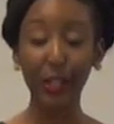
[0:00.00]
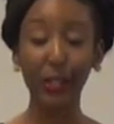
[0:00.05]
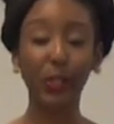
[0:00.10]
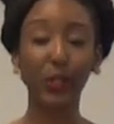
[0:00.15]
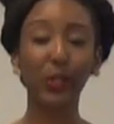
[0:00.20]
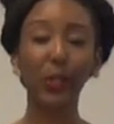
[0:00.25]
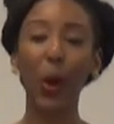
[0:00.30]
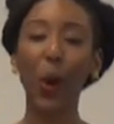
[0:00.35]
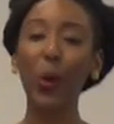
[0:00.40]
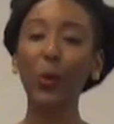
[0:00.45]

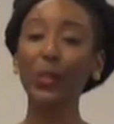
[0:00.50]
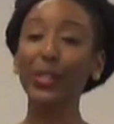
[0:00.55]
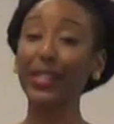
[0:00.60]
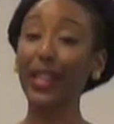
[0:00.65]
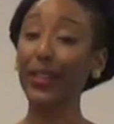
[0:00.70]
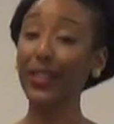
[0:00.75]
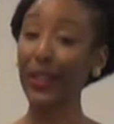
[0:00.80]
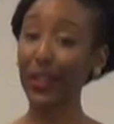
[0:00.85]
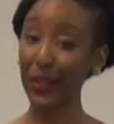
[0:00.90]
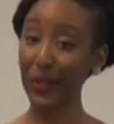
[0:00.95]
So
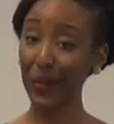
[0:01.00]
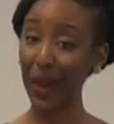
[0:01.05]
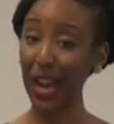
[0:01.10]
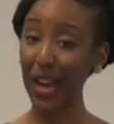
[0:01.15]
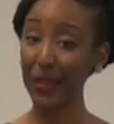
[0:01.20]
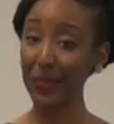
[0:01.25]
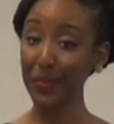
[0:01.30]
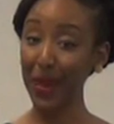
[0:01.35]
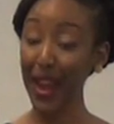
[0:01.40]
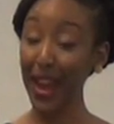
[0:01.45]
said the
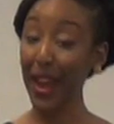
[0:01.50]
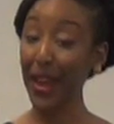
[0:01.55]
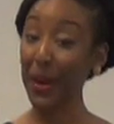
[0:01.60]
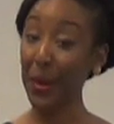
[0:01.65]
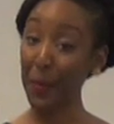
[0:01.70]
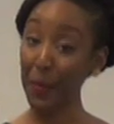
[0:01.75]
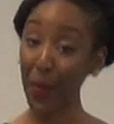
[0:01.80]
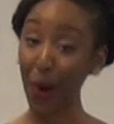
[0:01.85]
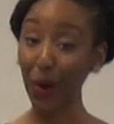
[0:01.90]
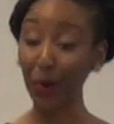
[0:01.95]
great
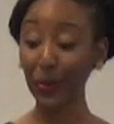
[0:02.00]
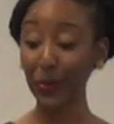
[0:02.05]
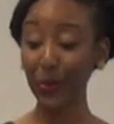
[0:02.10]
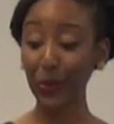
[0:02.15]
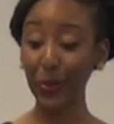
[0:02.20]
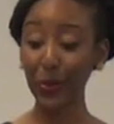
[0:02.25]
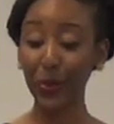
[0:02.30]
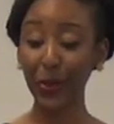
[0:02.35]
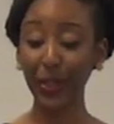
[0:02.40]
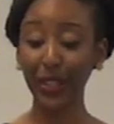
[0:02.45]
man,
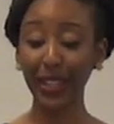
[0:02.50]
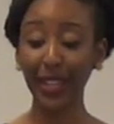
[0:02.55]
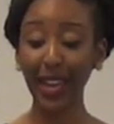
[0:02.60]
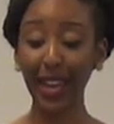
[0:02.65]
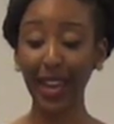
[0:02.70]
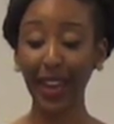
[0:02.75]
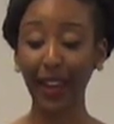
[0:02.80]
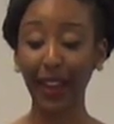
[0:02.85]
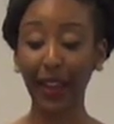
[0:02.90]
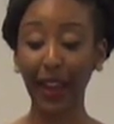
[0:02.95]
Martin Luther
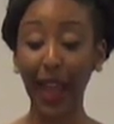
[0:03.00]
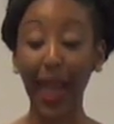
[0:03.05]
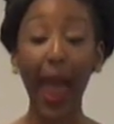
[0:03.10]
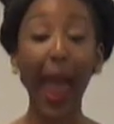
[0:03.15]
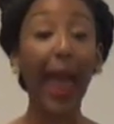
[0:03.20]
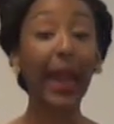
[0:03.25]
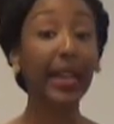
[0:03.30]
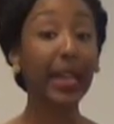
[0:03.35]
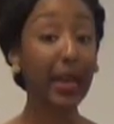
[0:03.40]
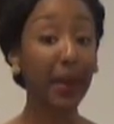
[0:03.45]
King,
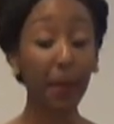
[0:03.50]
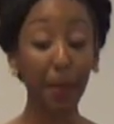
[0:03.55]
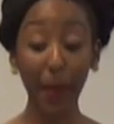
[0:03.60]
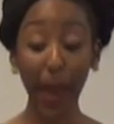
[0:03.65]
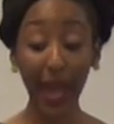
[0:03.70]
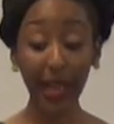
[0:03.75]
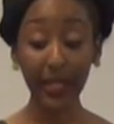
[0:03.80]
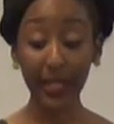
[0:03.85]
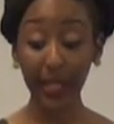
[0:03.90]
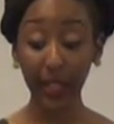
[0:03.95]
and he
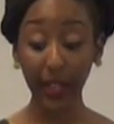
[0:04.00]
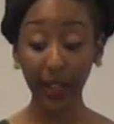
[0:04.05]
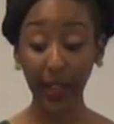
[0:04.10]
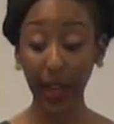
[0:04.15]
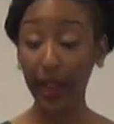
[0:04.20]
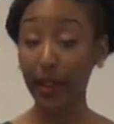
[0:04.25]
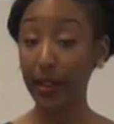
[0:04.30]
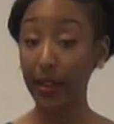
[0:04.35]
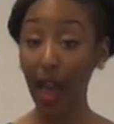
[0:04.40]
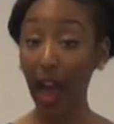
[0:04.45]
meant
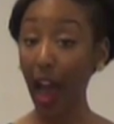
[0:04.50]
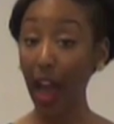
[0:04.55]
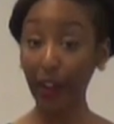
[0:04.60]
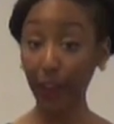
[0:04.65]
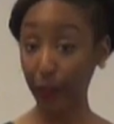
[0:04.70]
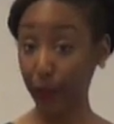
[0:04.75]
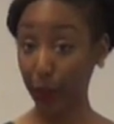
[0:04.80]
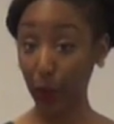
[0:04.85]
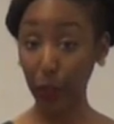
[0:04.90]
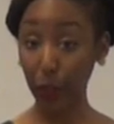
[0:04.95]
it
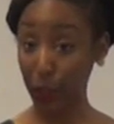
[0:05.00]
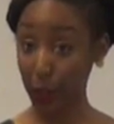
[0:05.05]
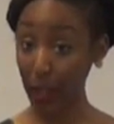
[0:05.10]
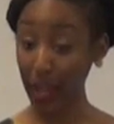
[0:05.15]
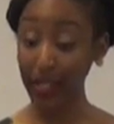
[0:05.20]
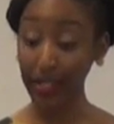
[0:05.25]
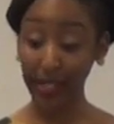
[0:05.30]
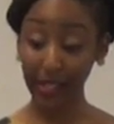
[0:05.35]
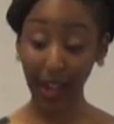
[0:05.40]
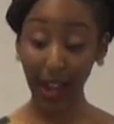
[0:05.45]
not for
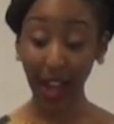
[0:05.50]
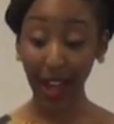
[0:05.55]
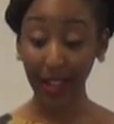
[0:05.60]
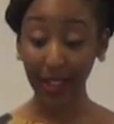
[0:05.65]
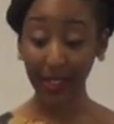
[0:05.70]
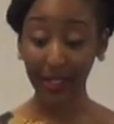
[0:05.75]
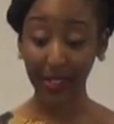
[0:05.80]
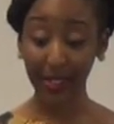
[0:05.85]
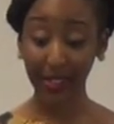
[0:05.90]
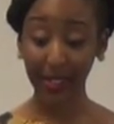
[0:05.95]
just
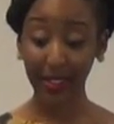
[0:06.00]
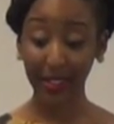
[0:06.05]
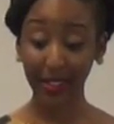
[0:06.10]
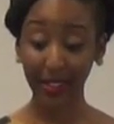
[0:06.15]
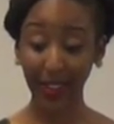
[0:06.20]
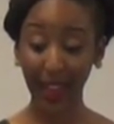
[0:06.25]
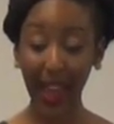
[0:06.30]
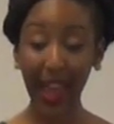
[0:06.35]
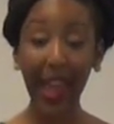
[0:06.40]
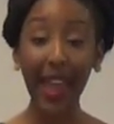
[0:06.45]
us.
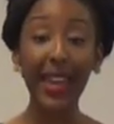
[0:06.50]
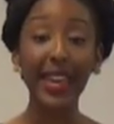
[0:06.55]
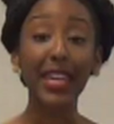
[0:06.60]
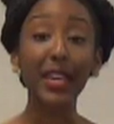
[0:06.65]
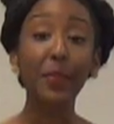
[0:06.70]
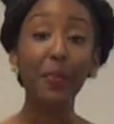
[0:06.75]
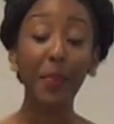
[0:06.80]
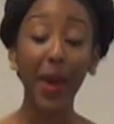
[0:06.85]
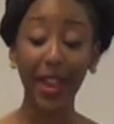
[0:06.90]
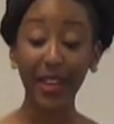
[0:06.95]

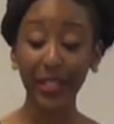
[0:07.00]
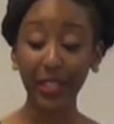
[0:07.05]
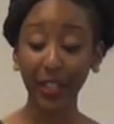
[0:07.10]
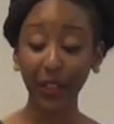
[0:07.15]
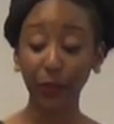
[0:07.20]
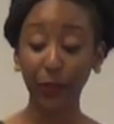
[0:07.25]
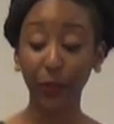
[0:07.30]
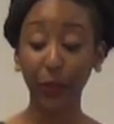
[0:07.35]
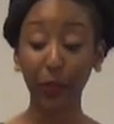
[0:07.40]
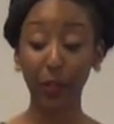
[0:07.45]
He meant
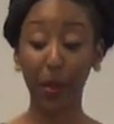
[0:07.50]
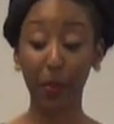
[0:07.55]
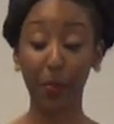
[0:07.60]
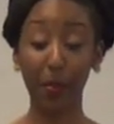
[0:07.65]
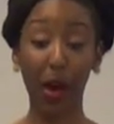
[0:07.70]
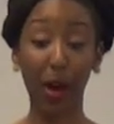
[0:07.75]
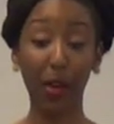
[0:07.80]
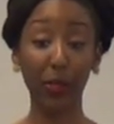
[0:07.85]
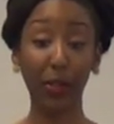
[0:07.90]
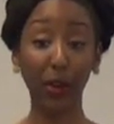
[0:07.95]
it for the
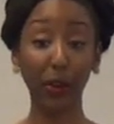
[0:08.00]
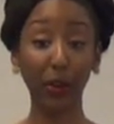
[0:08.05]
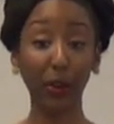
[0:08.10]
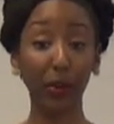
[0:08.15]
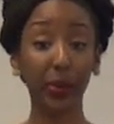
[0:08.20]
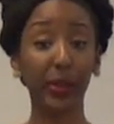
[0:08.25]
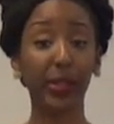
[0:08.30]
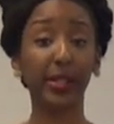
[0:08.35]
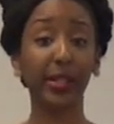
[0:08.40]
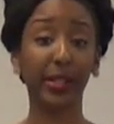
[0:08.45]
mother
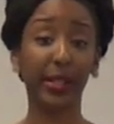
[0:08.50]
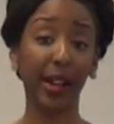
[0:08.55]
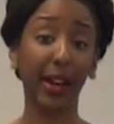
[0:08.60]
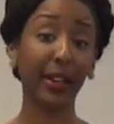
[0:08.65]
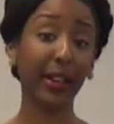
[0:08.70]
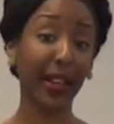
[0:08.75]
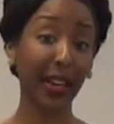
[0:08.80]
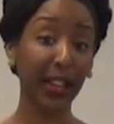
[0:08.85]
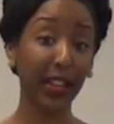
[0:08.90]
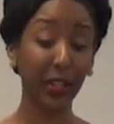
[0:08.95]
who's
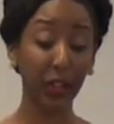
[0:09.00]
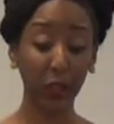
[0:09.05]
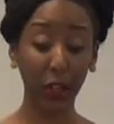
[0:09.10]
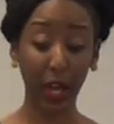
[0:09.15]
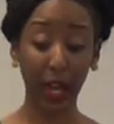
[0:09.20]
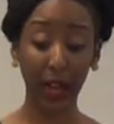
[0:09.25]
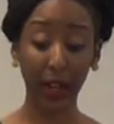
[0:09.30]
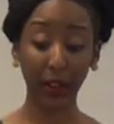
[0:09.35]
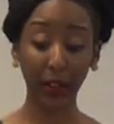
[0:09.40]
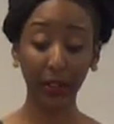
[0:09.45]
stuck in
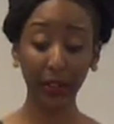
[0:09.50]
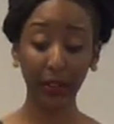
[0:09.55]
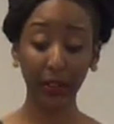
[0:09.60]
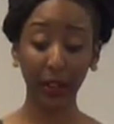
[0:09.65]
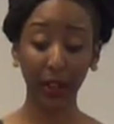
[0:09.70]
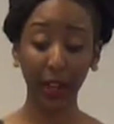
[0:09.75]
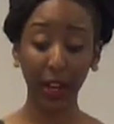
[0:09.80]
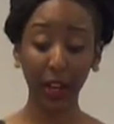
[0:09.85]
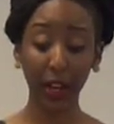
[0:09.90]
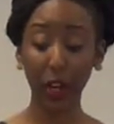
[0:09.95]
jail
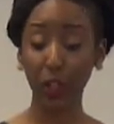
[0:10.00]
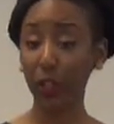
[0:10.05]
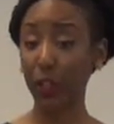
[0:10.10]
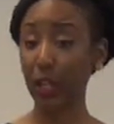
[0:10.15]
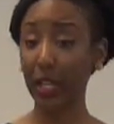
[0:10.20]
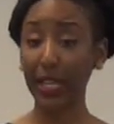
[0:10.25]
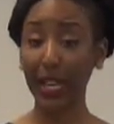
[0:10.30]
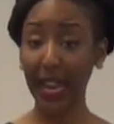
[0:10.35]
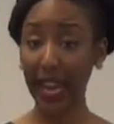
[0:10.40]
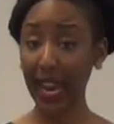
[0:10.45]
because
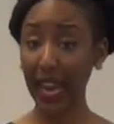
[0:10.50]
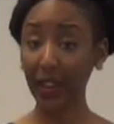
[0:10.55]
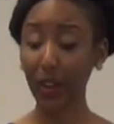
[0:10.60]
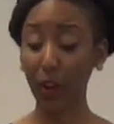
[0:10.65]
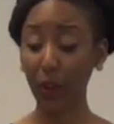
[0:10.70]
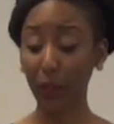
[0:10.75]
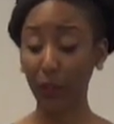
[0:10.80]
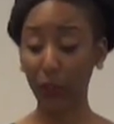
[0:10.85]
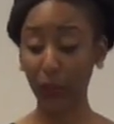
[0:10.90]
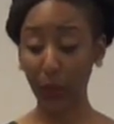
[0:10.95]
she can't
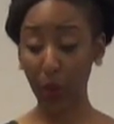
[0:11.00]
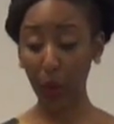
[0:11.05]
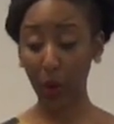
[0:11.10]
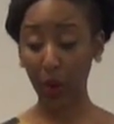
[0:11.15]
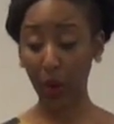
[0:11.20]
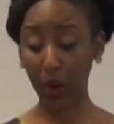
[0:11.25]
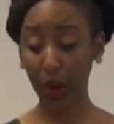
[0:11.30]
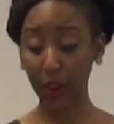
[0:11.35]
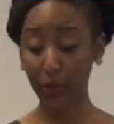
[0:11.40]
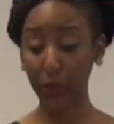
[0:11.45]

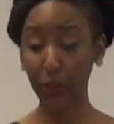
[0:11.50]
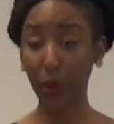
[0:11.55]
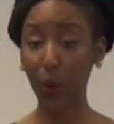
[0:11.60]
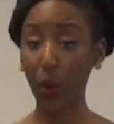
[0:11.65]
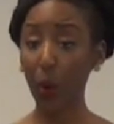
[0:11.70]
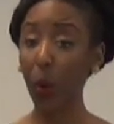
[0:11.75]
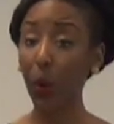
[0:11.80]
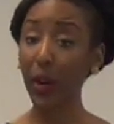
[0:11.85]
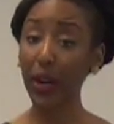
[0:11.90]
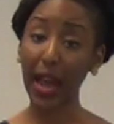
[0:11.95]
afford the
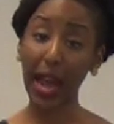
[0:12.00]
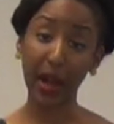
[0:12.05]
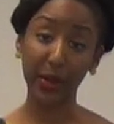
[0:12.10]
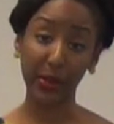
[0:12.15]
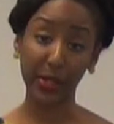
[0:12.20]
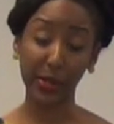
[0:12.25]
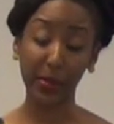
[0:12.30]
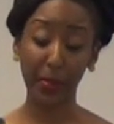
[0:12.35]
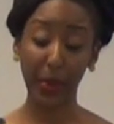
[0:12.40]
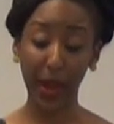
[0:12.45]

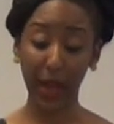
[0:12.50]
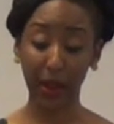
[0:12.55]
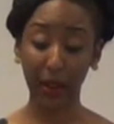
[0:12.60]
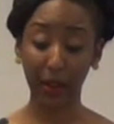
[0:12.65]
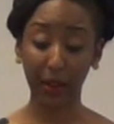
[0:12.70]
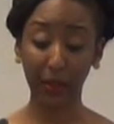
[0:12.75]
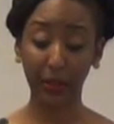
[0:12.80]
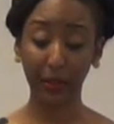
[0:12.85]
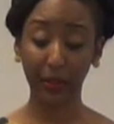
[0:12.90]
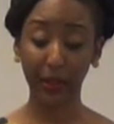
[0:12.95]
courthouse
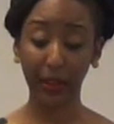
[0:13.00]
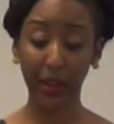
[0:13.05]
bail.